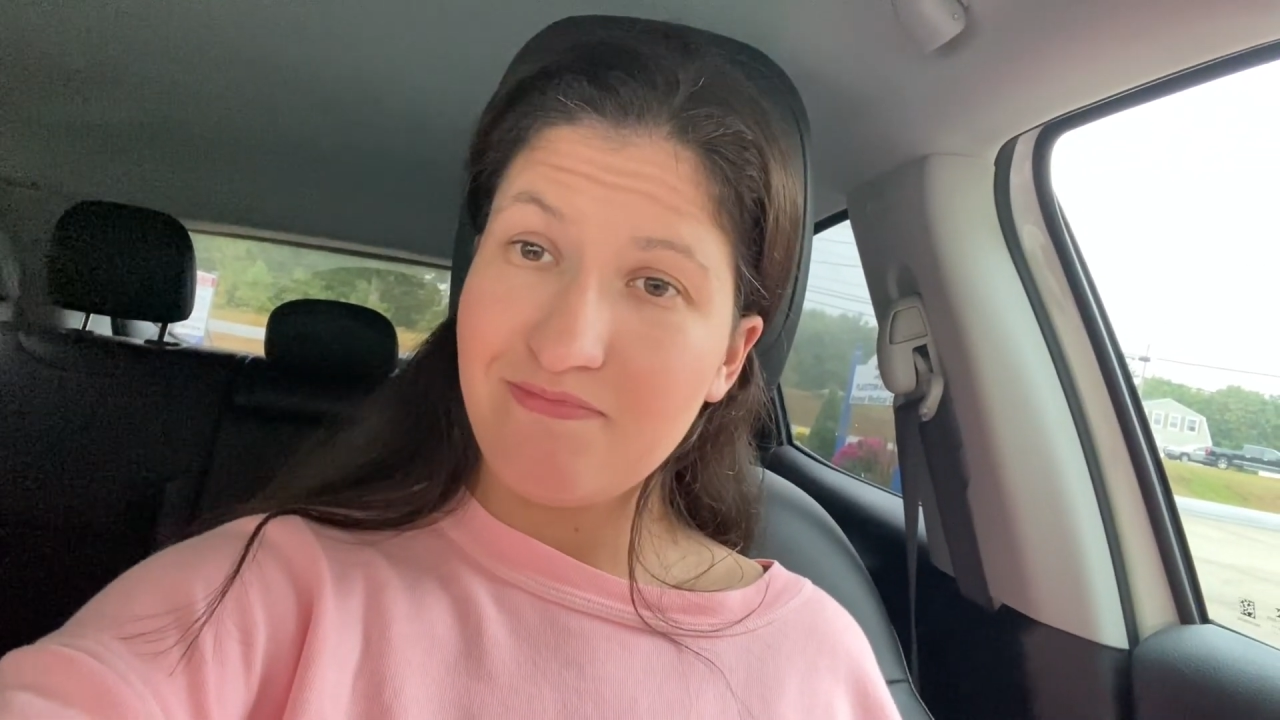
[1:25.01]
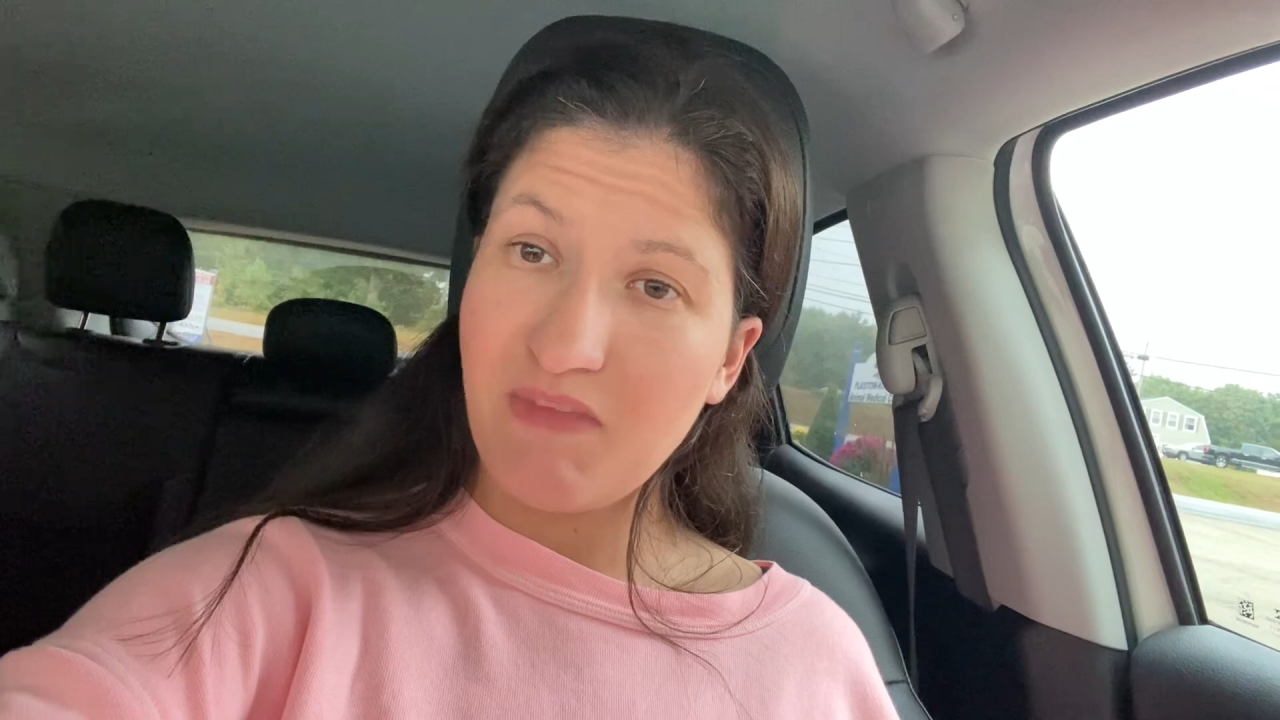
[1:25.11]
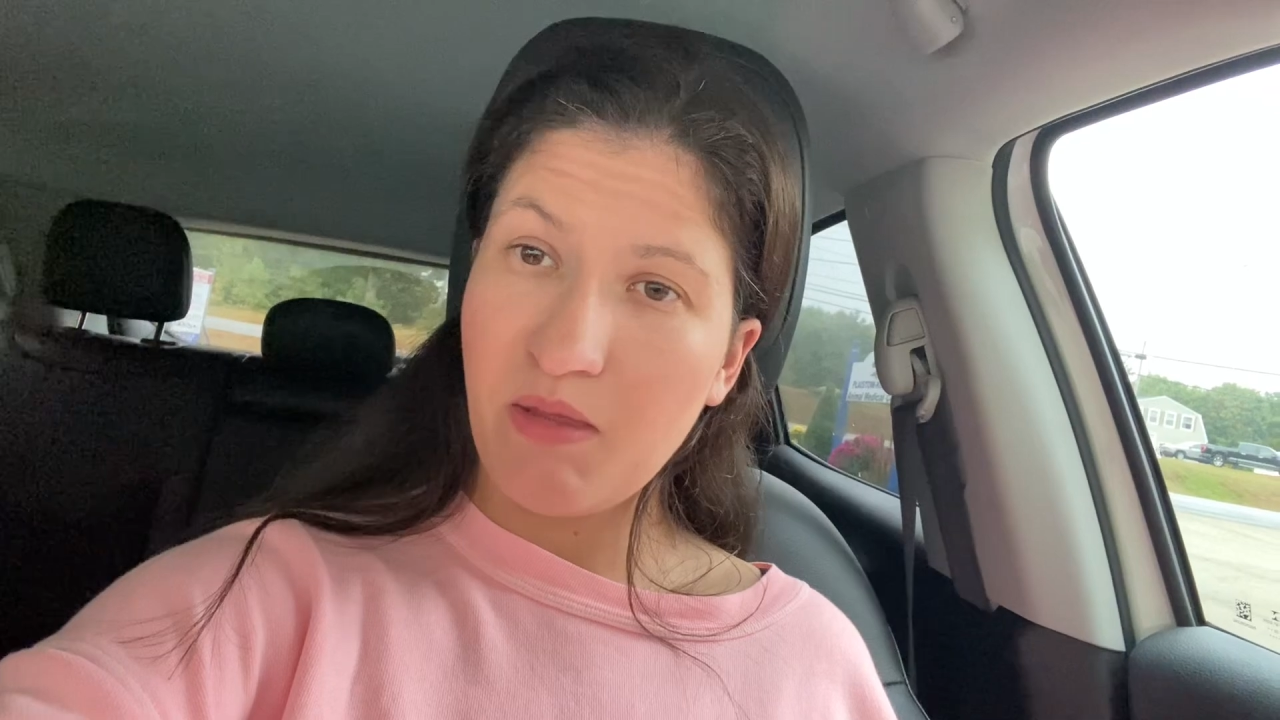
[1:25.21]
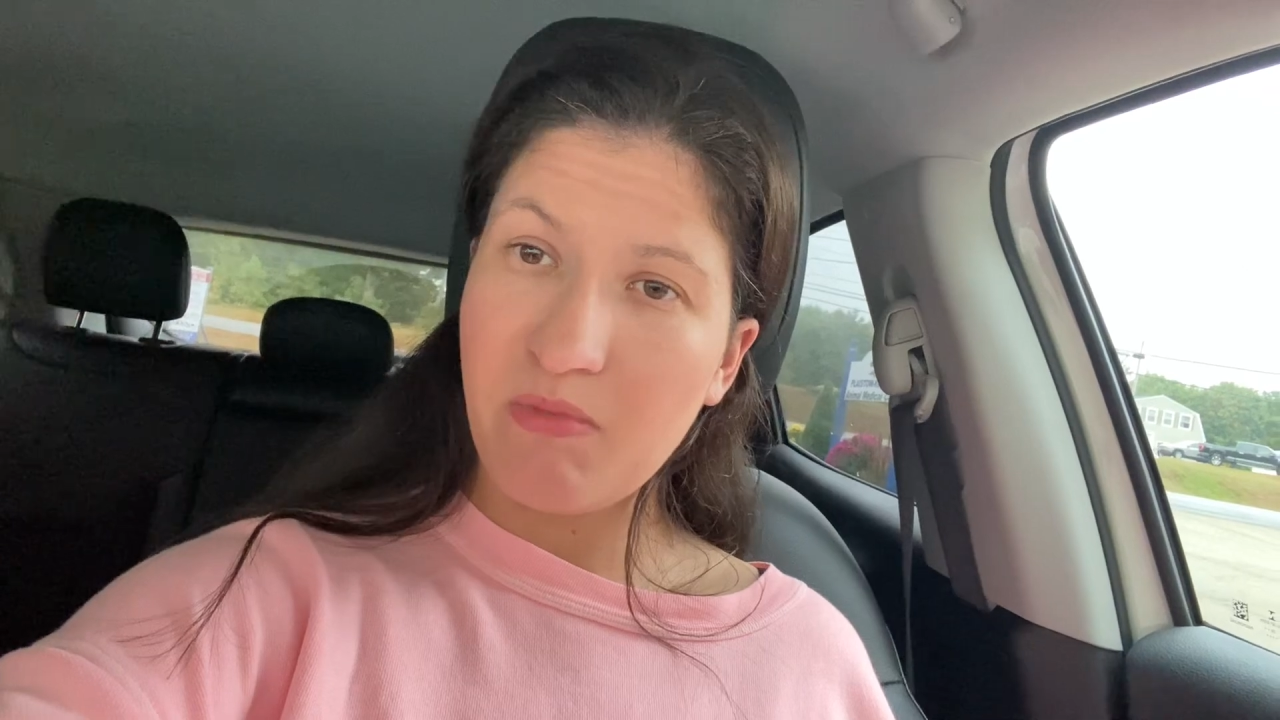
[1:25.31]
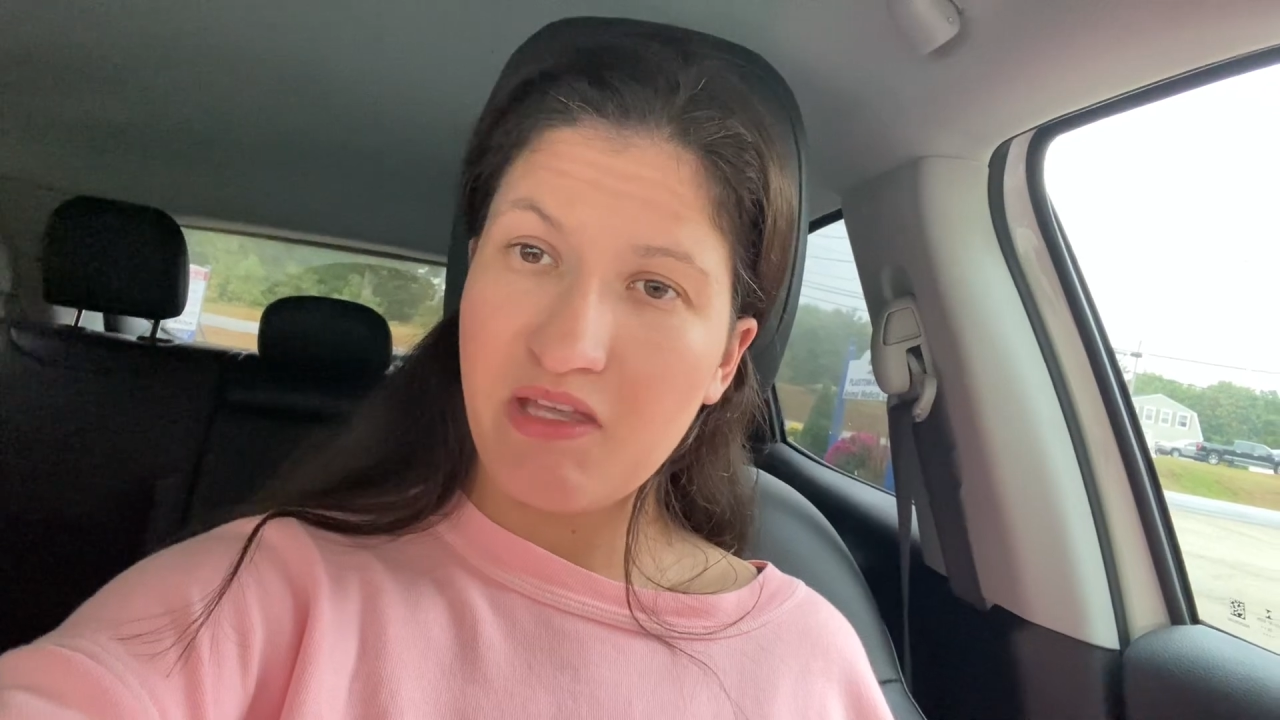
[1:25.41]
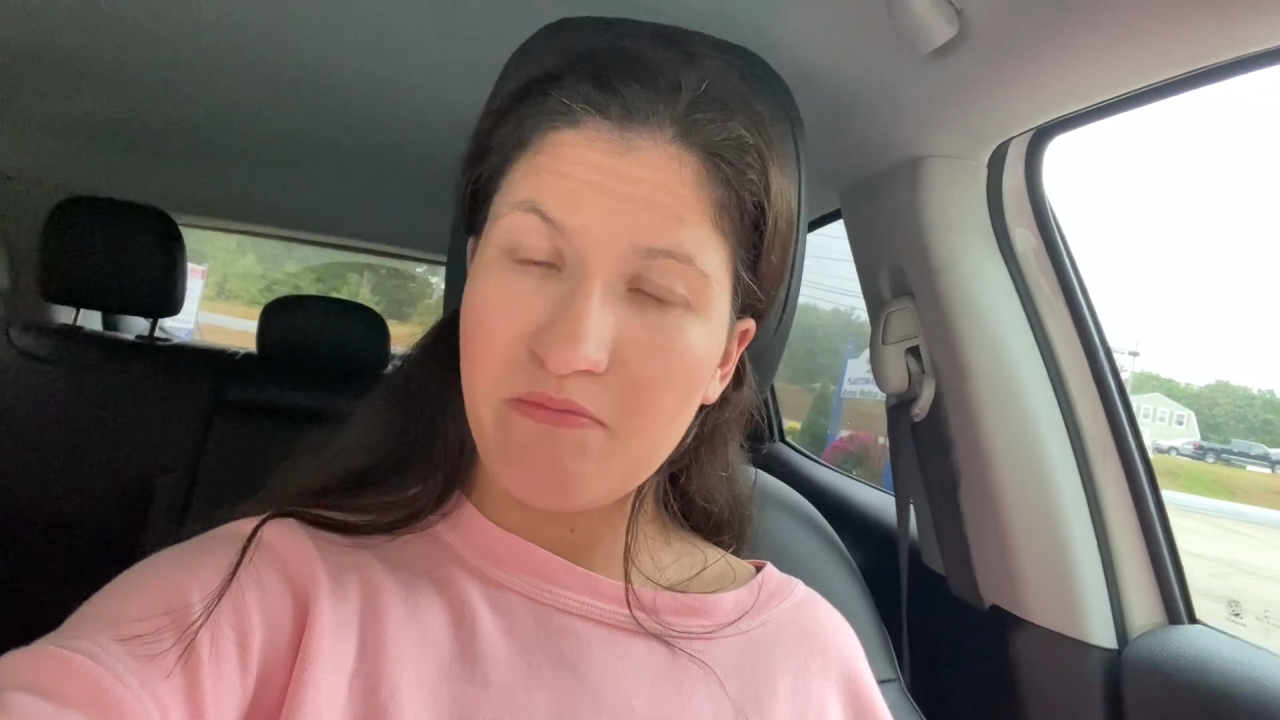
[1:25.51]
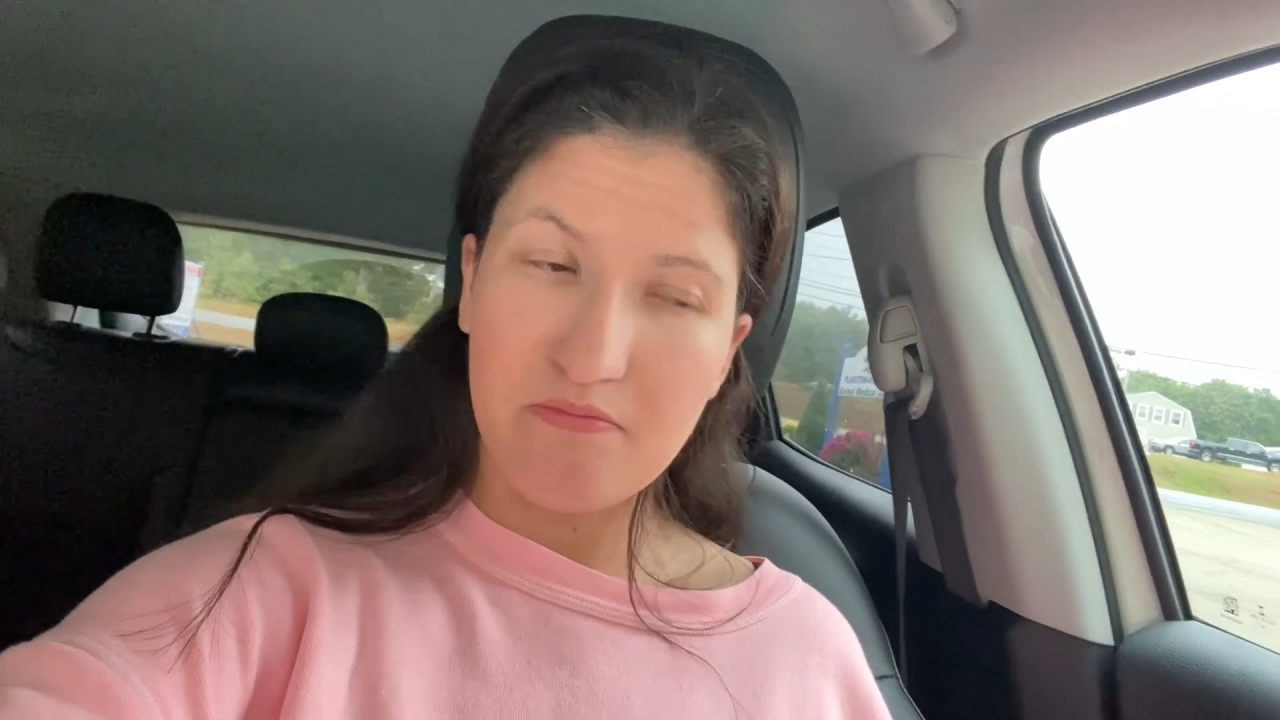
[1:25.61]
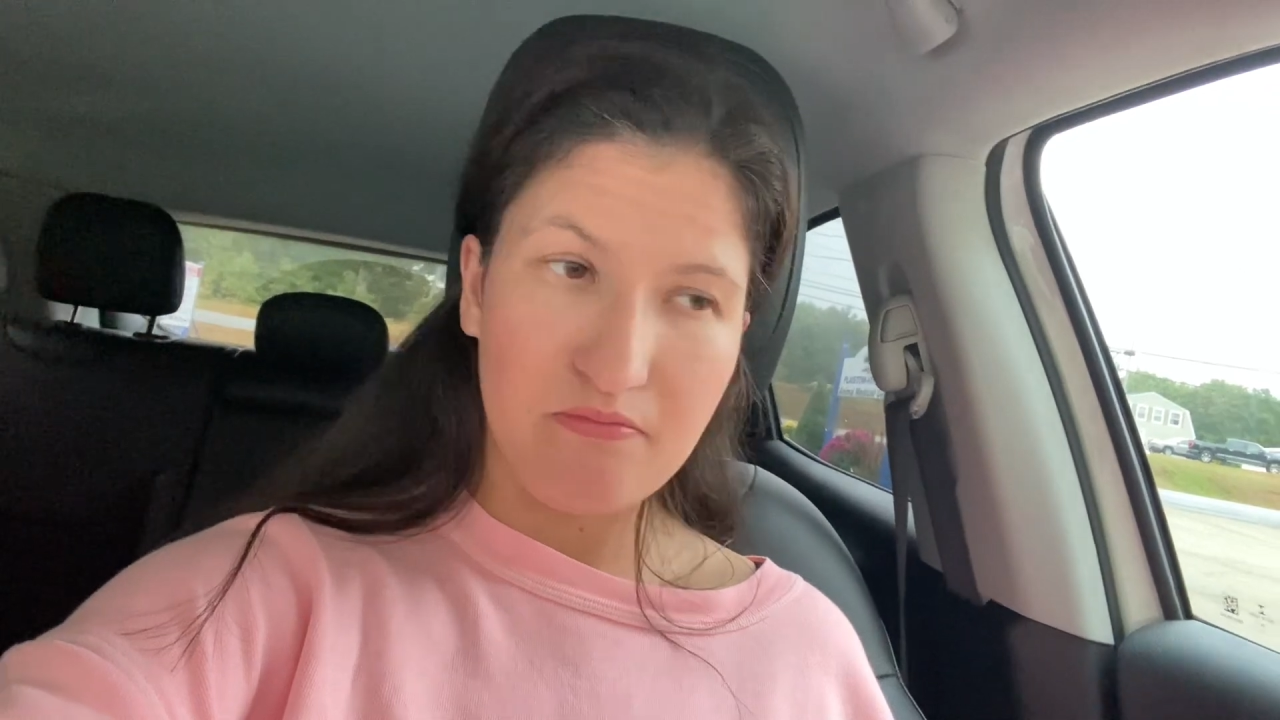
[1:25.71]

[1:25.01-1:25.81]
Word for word: and me